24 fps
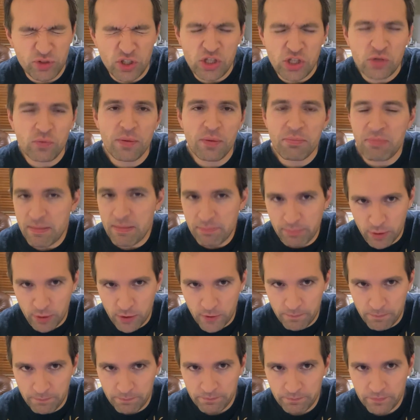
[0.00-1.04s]
Do you
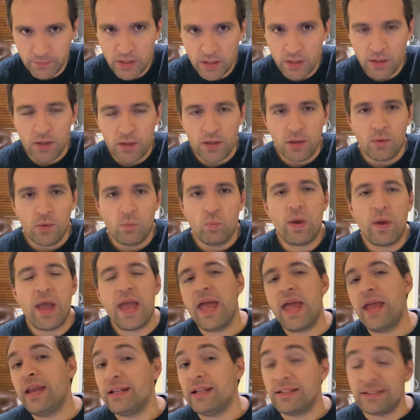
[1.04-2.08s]
remember
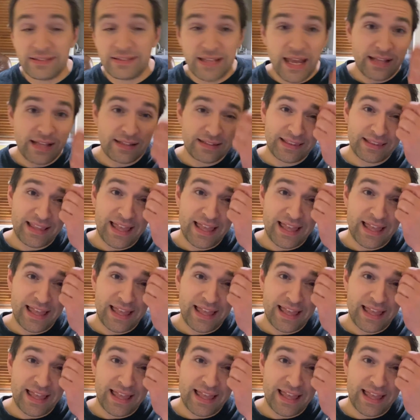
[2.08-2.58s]
when states